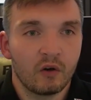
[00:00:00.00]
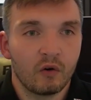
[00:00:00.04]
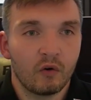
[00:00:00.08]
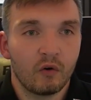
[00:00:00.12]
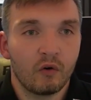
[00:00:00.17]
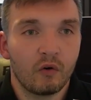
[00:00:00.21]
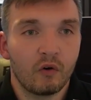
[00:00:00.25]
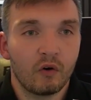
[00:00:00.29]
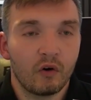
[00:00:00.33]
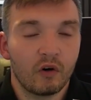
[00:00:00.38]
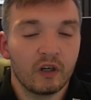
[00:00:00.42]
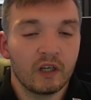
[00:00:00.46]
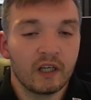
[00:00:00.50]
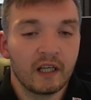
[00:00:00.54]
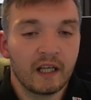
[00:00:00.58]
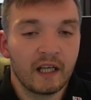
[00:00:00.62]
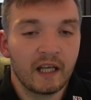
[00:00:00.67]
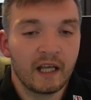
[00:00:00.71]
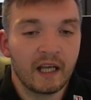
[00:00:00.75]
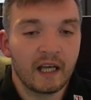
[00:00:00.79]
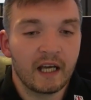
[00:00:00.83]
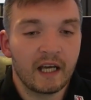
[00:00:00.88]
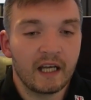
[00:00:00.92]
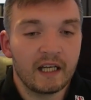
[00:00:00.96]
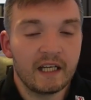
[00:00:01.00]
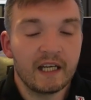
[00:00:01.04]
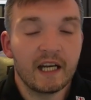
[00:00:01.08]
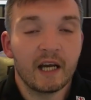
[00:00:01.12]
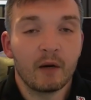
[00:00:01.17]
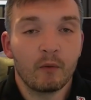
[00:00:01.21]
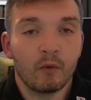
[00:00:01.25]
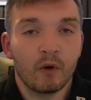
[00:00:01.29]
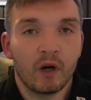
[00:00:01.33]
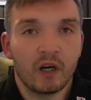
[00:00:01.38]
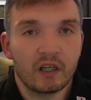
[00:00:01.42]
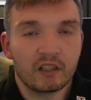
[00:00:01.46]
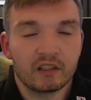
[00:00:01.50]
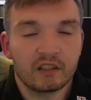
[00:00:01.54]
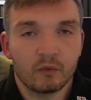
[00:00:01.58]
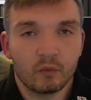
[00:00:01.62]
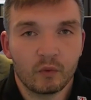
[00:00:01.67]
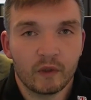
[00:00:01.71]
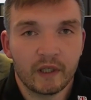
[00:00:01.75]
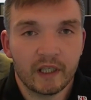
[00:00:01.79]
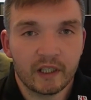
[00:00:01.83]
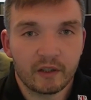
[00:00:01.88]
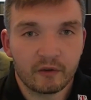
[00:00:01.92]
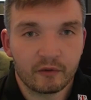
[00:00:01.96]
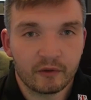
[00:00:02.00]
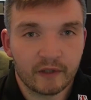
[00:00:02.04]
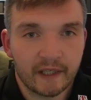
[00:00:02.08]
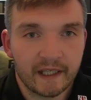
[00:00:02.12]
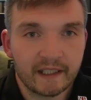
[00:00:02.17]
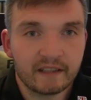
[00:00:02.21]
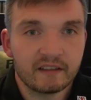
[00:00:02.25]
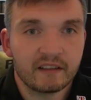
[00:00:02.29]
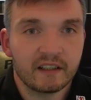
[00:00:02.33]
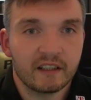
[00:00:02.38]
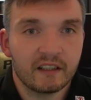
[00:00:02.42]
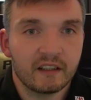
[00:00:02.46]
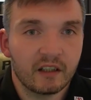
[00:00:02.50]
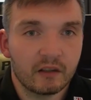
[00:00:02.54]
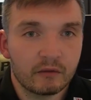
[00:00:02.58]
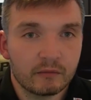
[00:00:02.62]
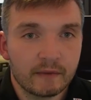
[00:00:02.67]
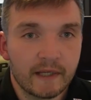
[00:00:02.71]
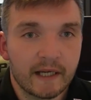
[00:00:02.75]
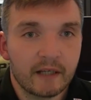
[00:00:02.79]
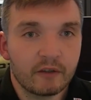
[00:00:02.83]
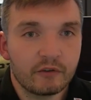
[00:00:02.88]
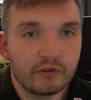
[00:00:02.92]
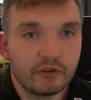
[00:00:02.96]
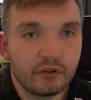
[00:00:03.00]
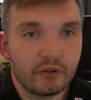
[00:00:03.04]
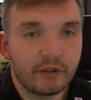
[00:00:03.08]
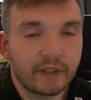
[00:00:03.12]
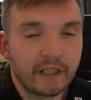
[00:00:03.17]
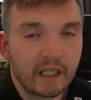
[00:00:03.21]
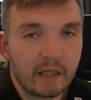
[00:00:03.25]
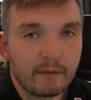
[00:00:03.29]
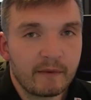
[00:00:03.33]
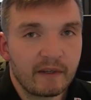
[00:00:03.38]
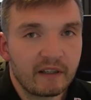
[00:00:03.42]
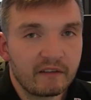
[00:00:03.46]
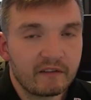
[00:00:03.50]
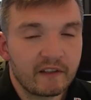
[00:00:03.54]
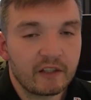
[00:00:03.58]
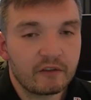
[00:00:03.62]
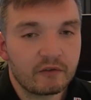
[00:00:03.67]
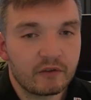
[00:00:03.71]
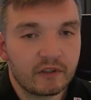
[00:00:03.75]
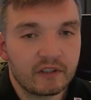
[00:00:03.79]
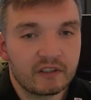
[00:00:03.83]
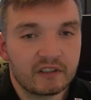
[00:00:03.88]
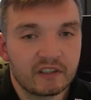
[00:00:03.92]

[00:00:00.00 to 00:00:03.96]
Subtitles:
or a network that we're creating around UK manufacturing.